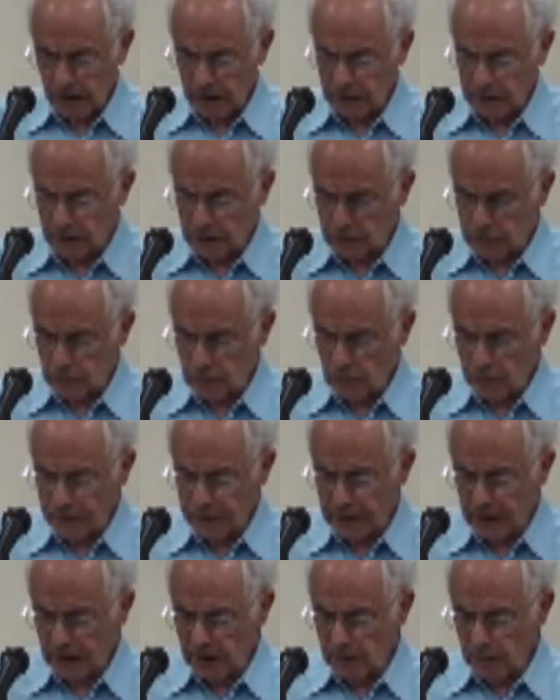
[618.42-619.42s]
And the two
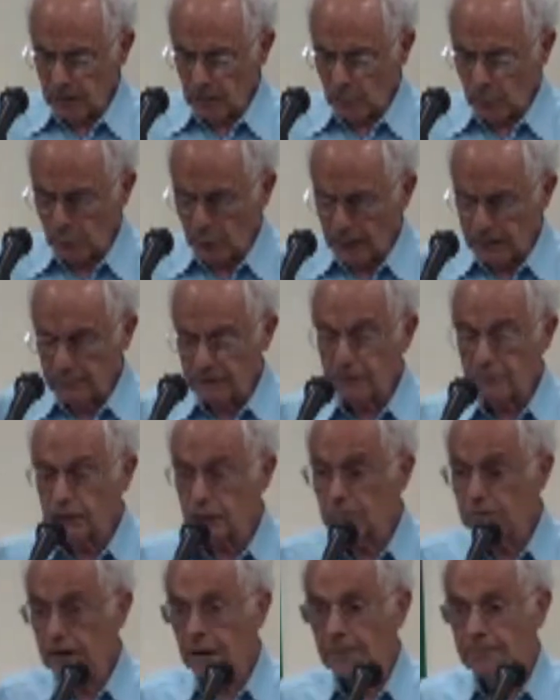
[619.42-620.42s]
of them went
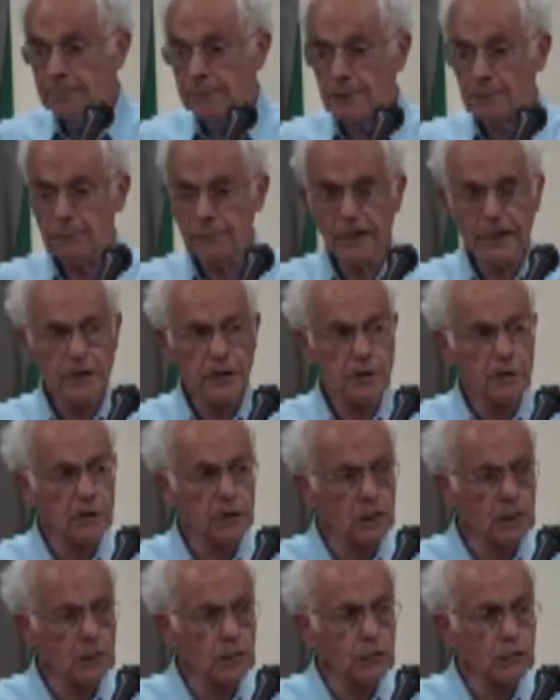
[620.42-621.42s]
together.
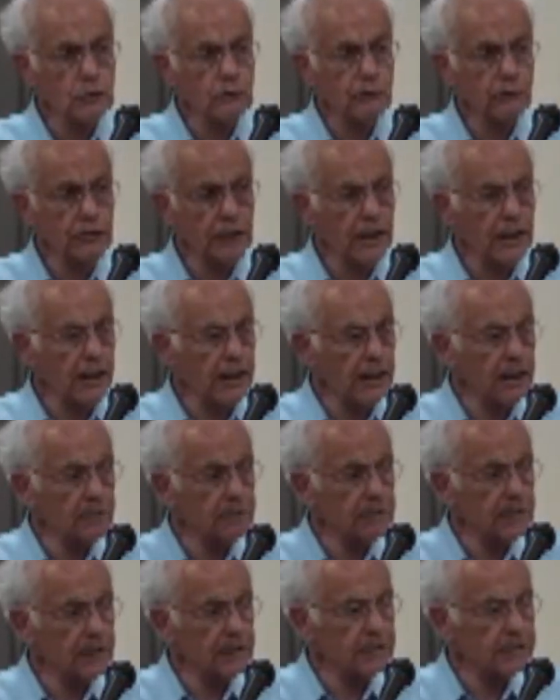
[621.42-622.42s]
Vayelchu
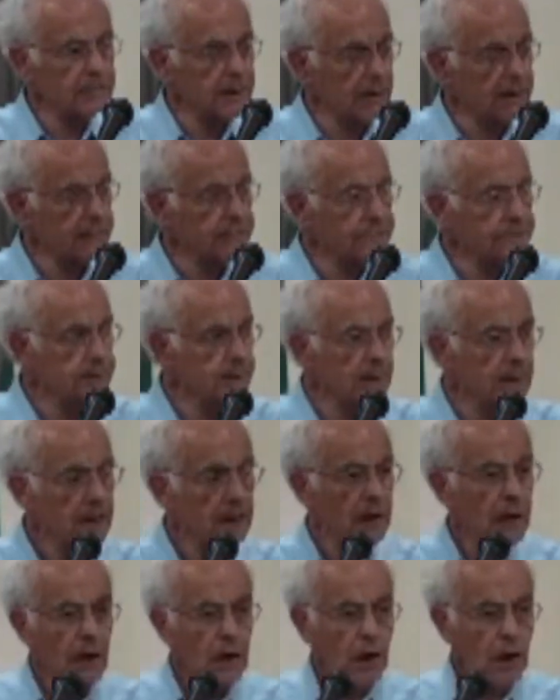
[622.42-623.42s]
shnehem yachdav.
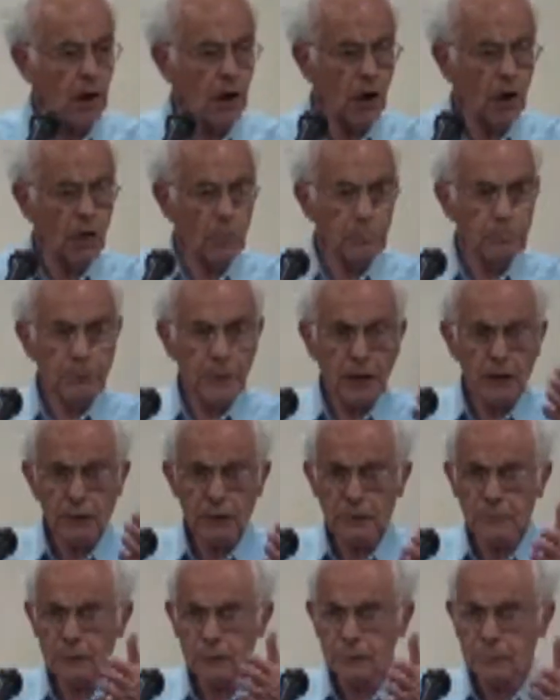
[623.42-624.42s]
All
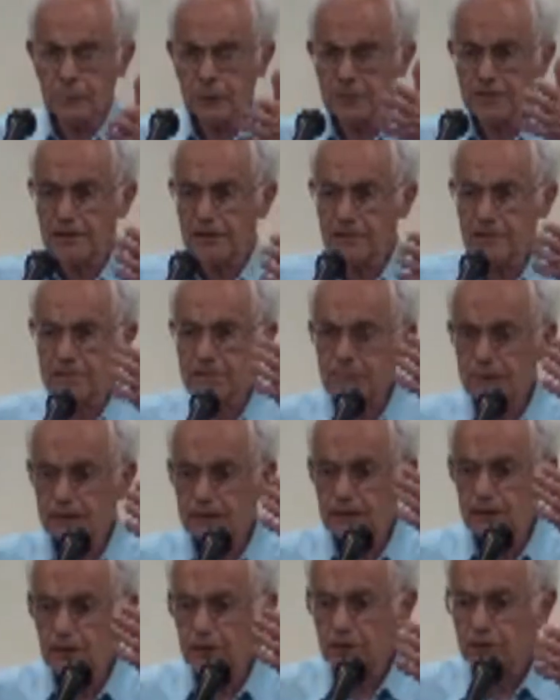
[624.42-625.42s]
parents who sit in
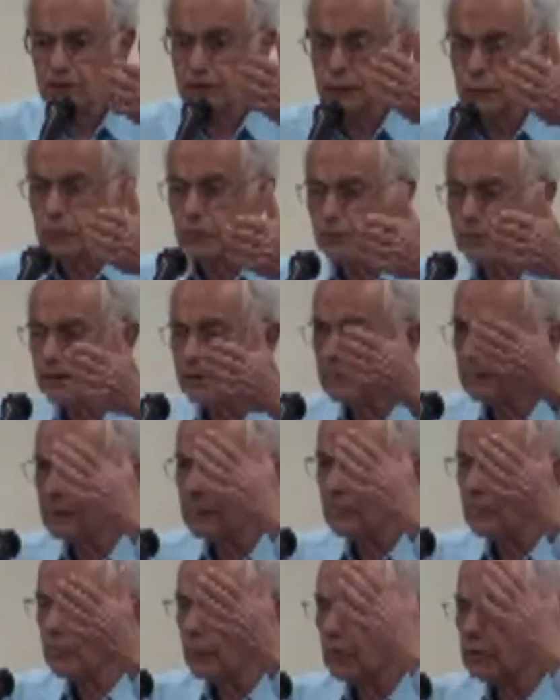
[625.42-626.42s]
this room, this
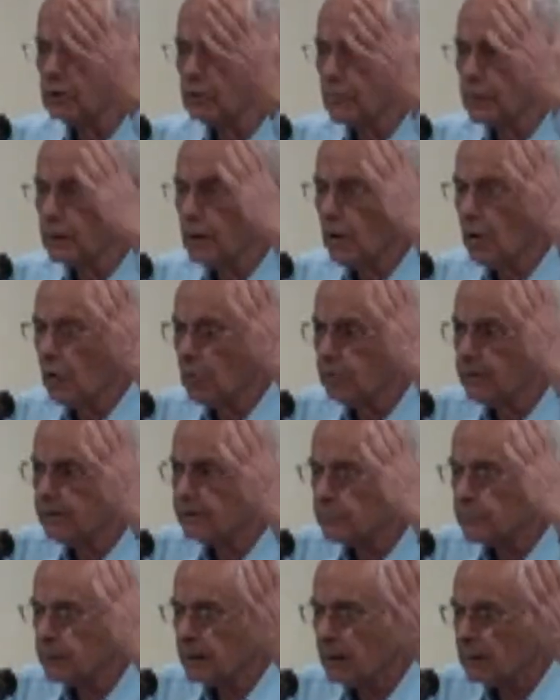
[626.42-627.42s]
is what we hope
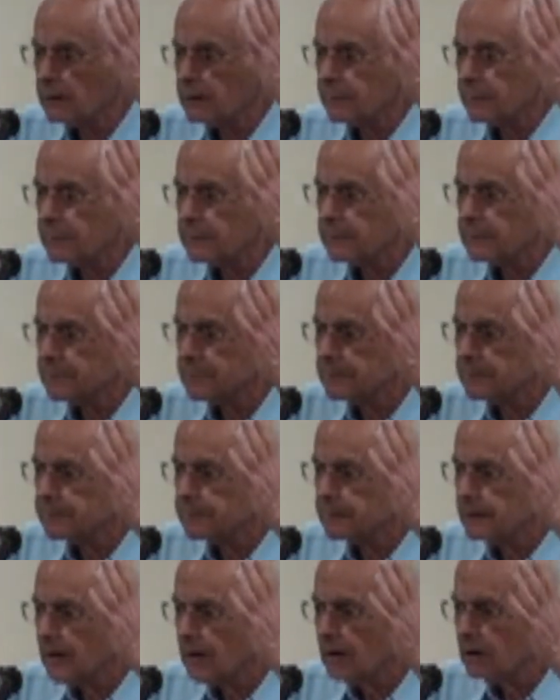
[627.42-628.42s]
as parents.
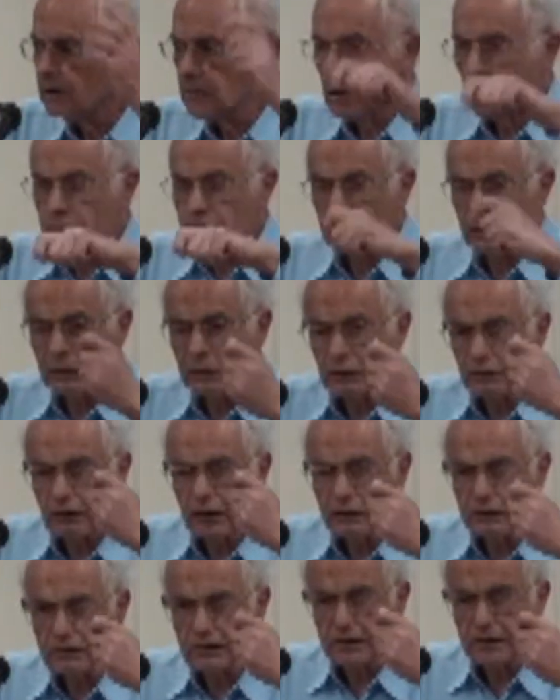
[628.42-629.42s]
No
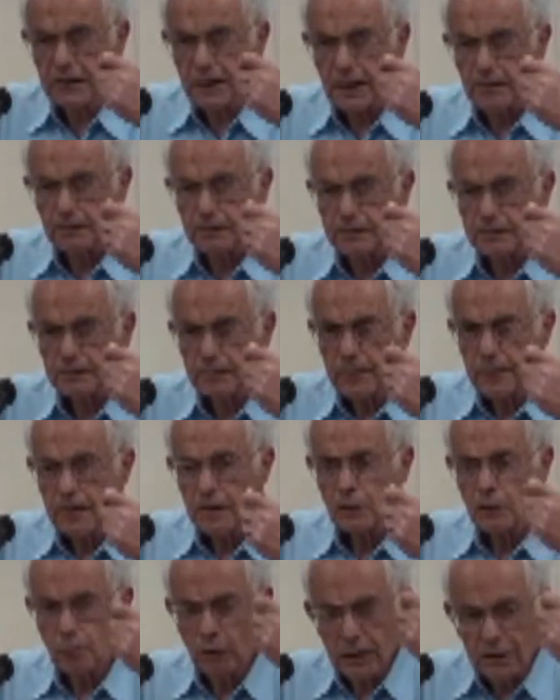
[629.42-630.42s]
generation gap.
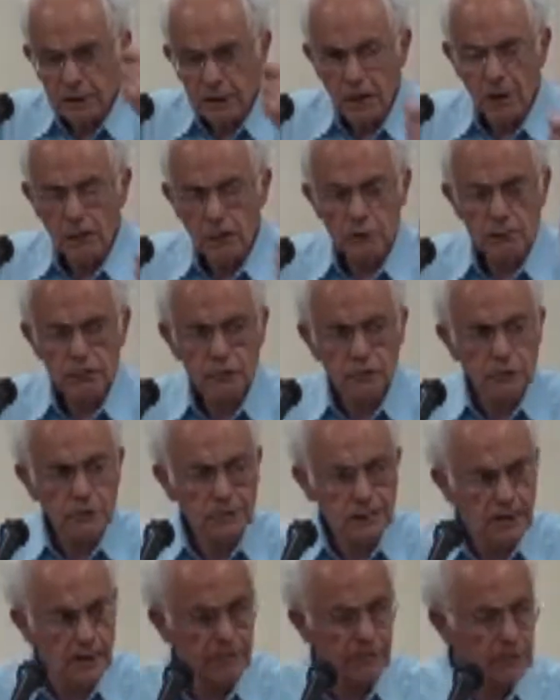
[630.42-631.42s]
We go
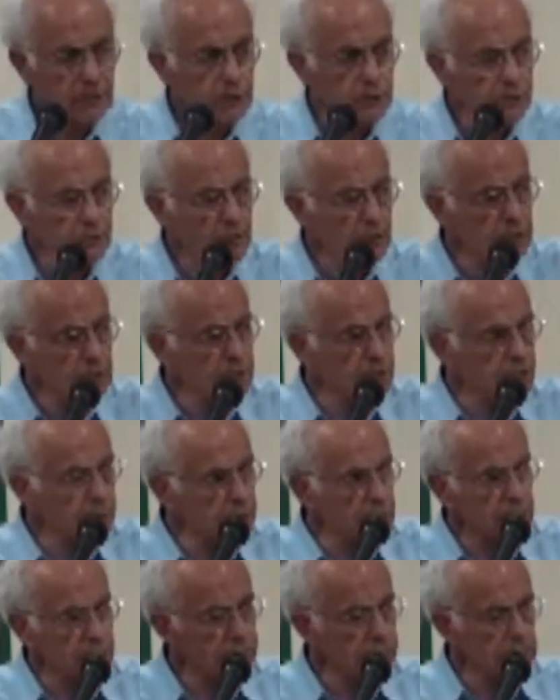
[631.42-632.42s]
together with our
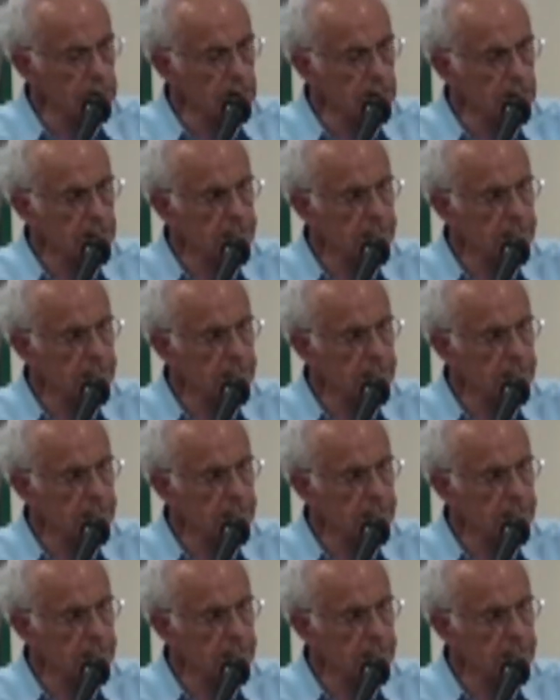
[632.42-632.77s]
children.